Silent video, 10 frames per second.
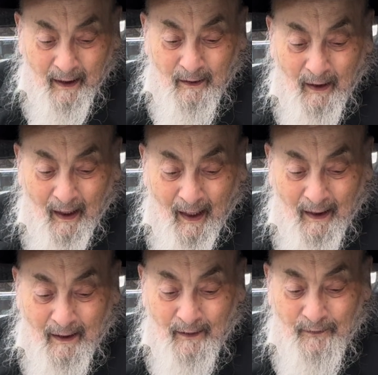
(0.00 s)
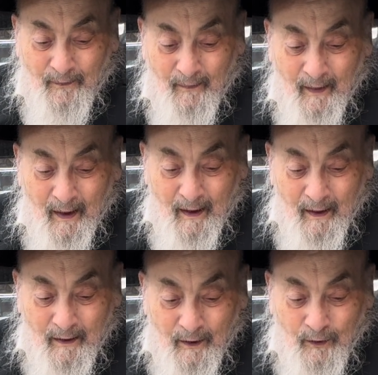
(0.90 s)
ha'aleph
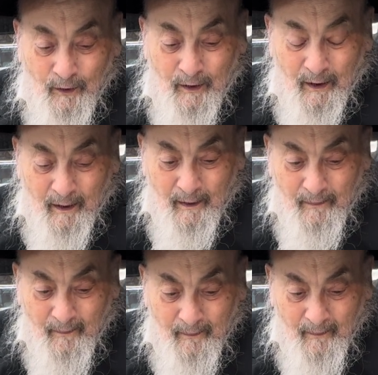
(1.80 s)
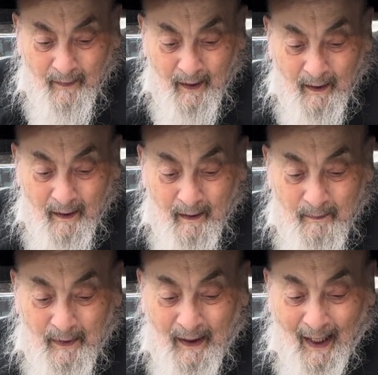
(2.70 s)
nekuda
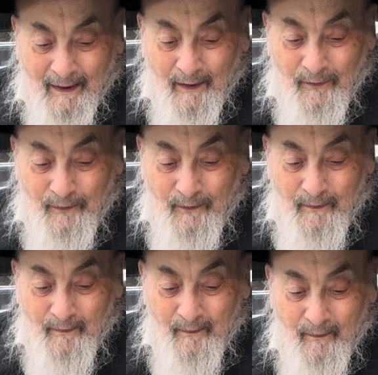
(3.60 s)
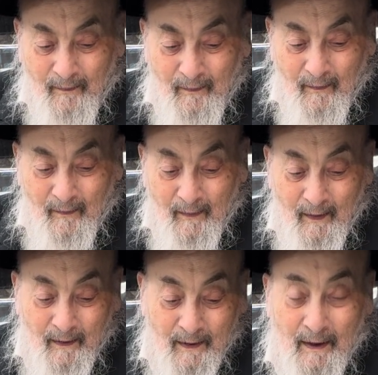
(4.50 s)
bechatov.
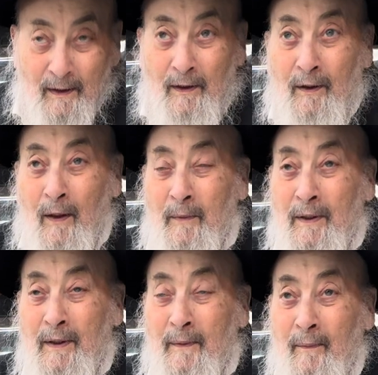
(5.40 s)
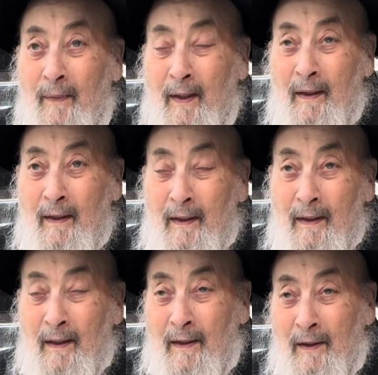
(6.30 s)
It says a comment. So,
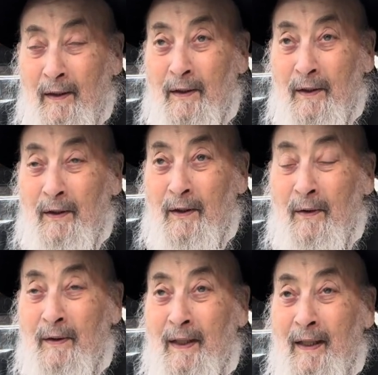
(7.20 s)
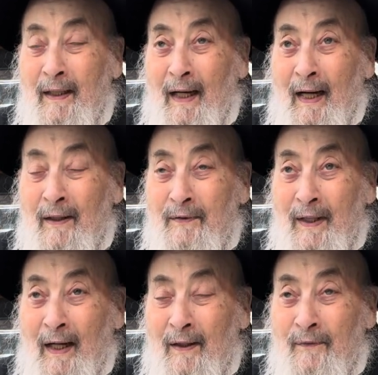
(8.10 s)
you don't hear the aleph. The
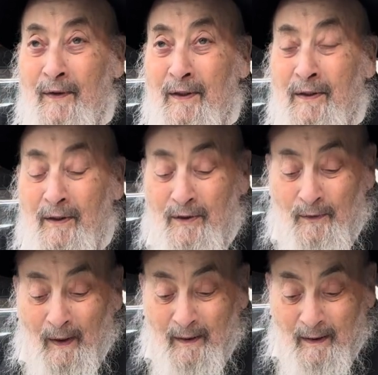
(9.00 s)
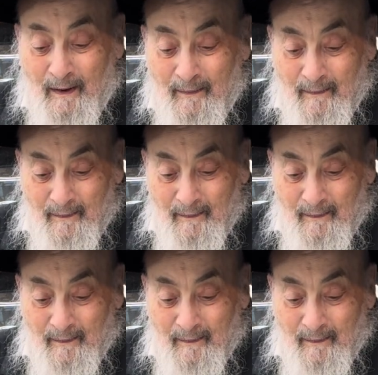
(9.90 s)
aleph is swallowed in.